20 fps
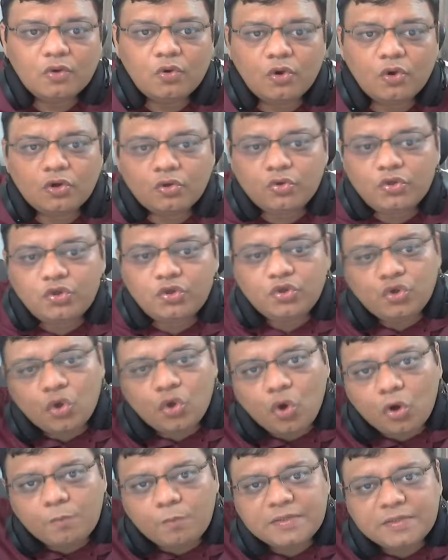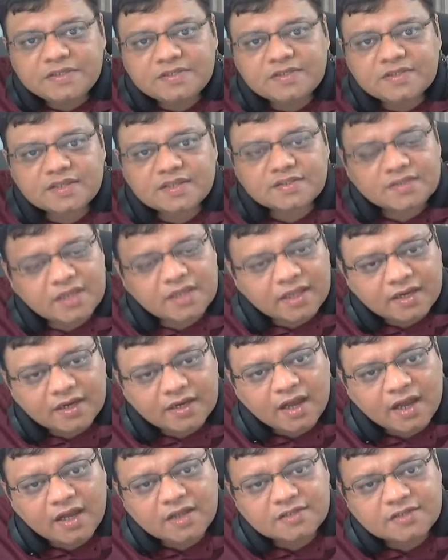go to your business
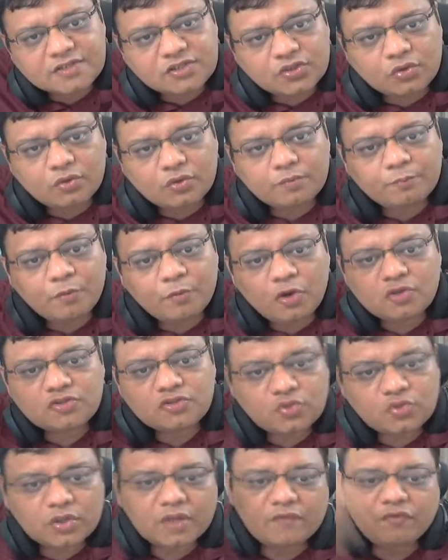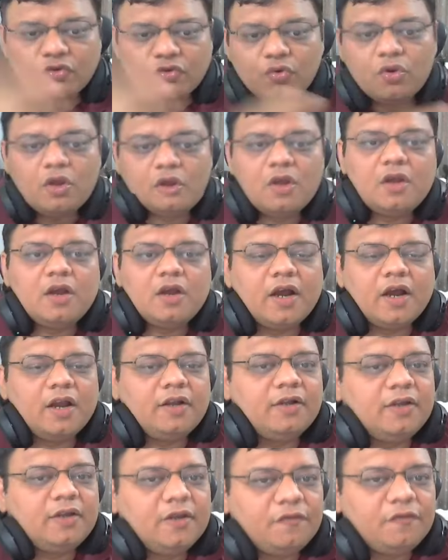and ask your boss to give you
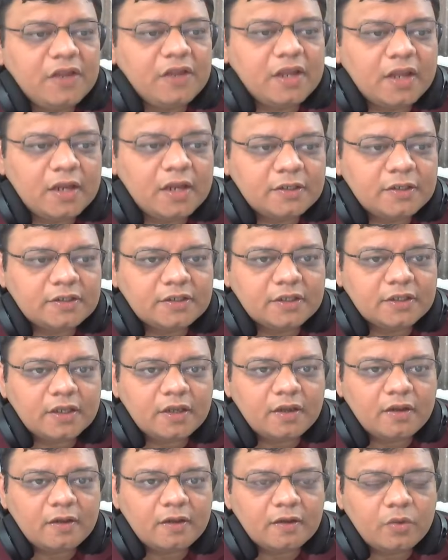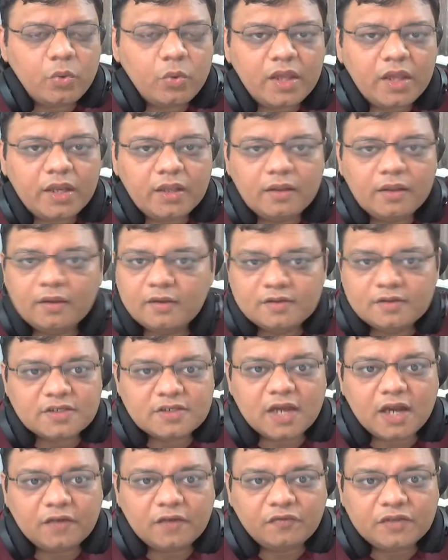a difficult query.
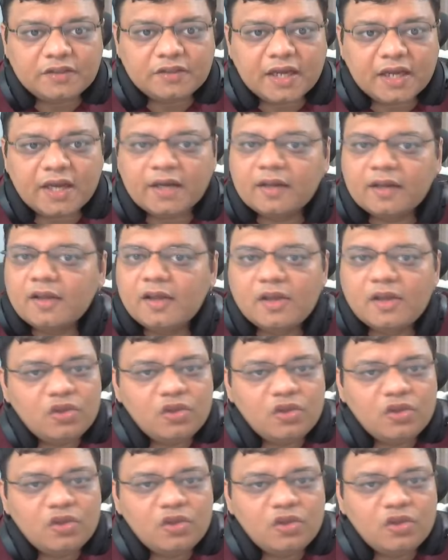Start with that.